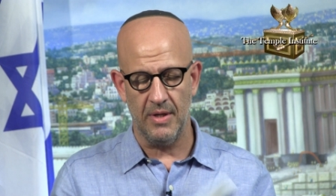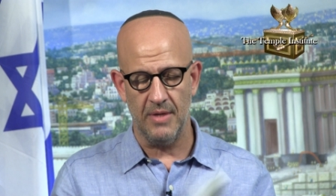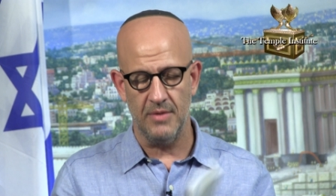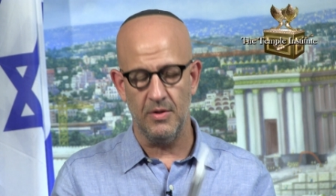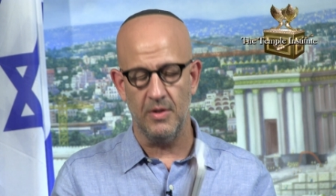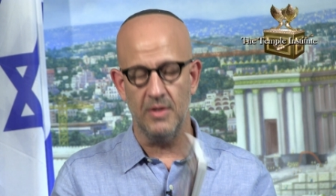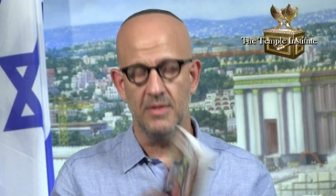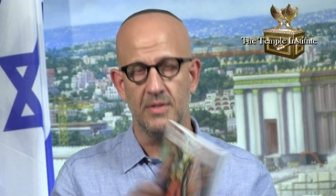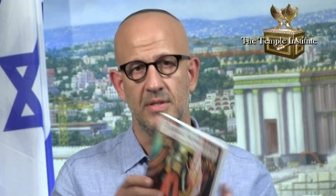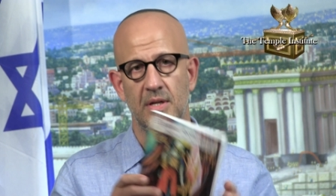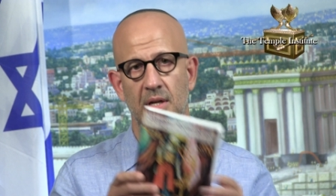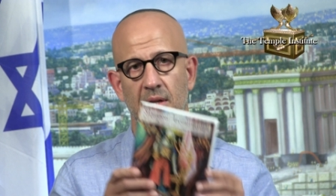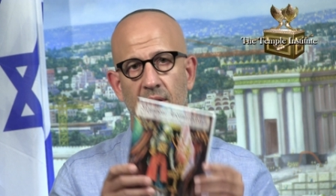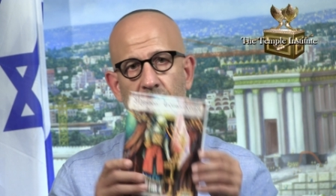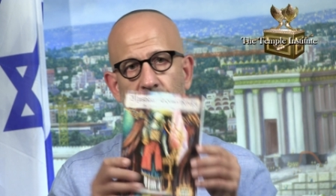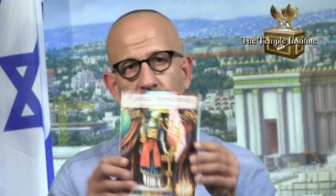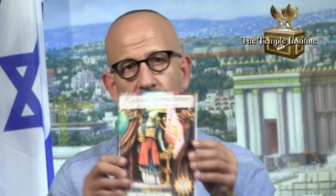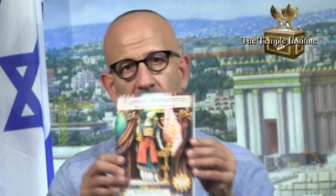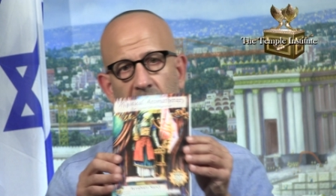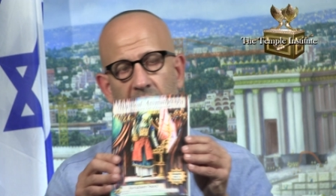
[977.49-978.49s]
As you can see on the
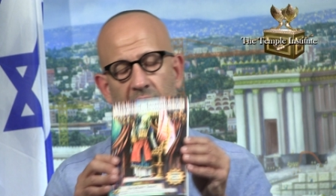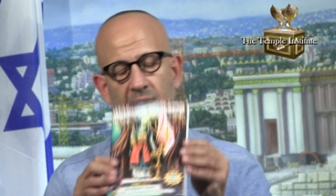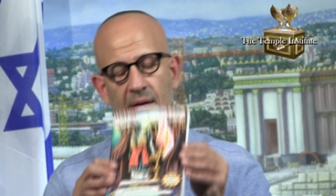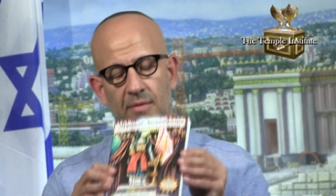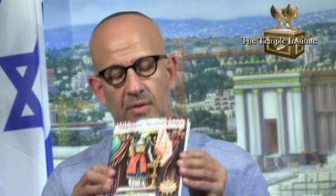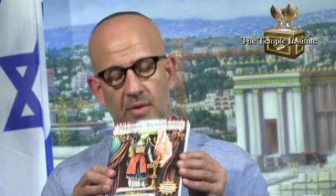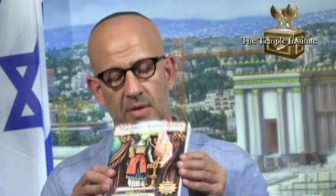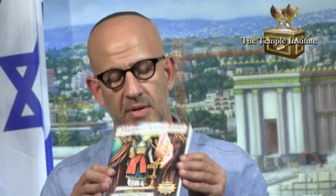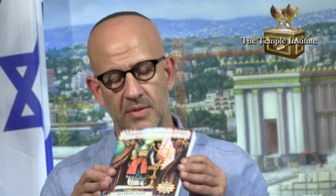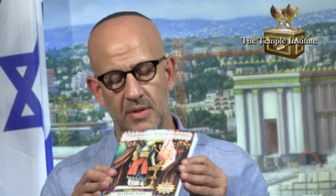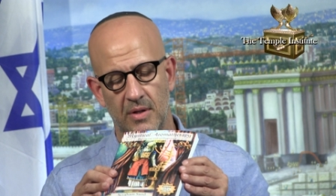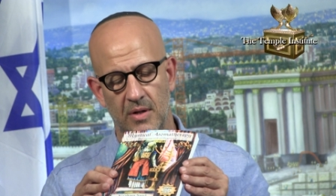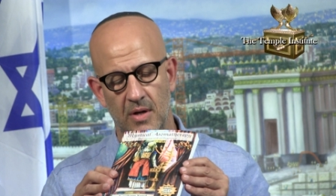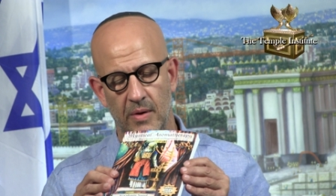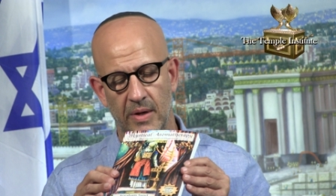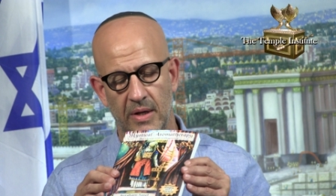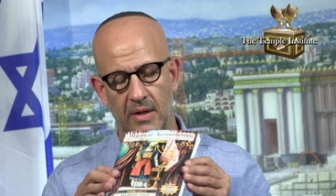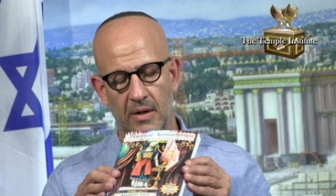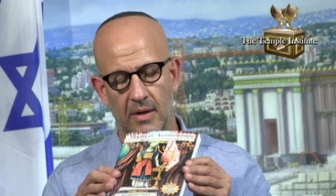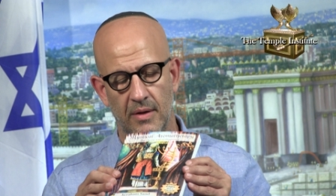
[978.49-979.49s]
front cover is the
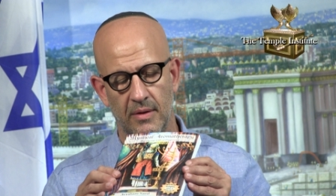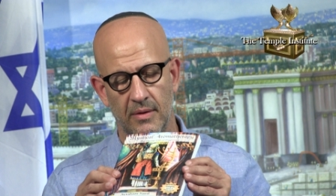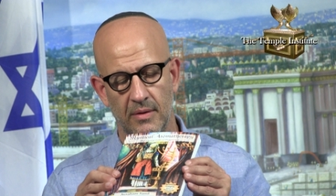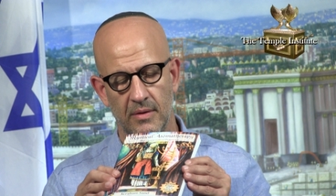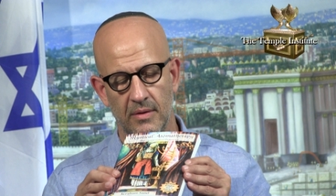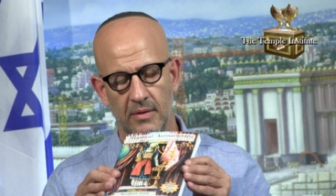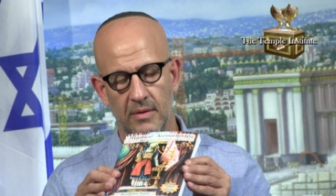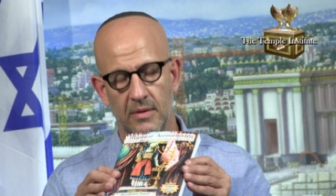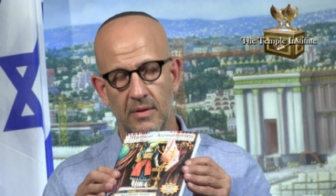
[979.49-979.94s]
Kohen Gadol.